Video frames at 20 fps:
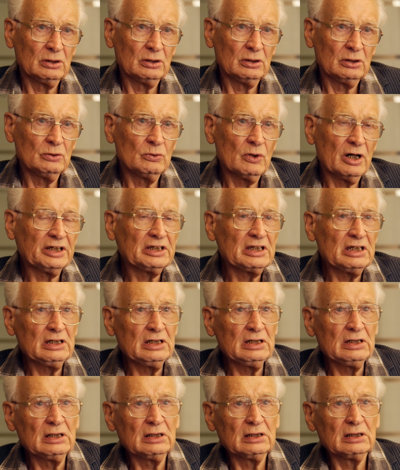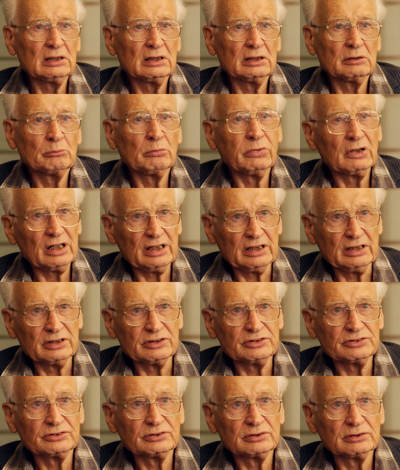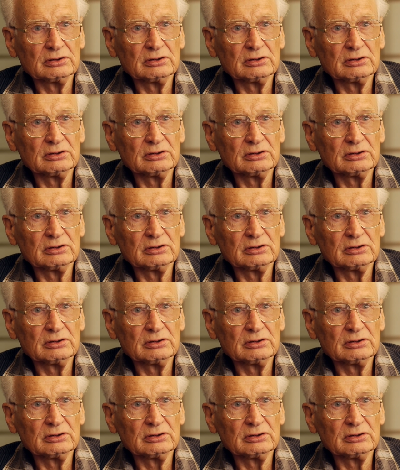who are key players